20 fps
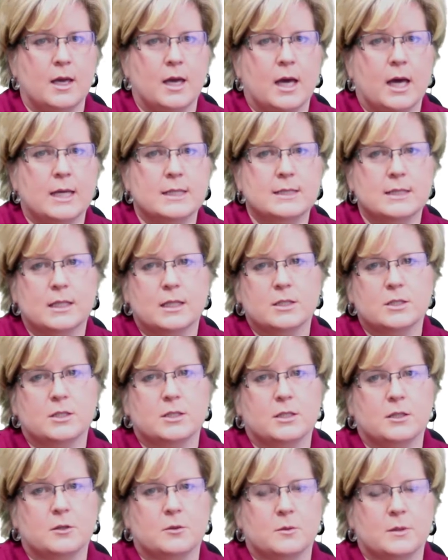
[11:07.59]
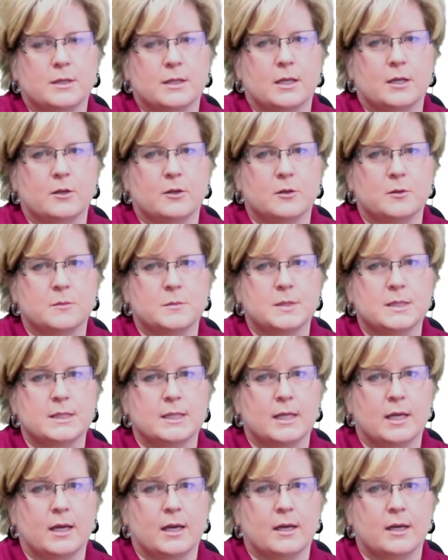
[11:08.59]
As an engineer with
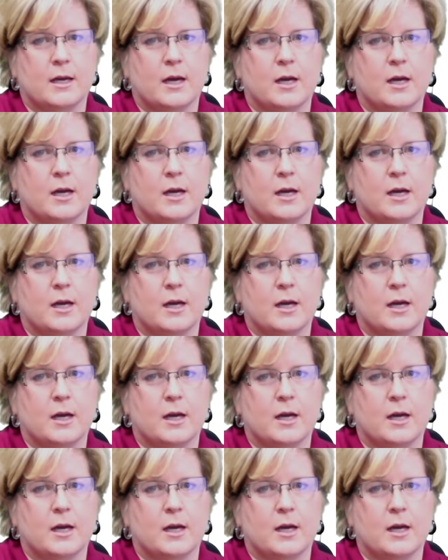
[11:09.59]
NRMCA,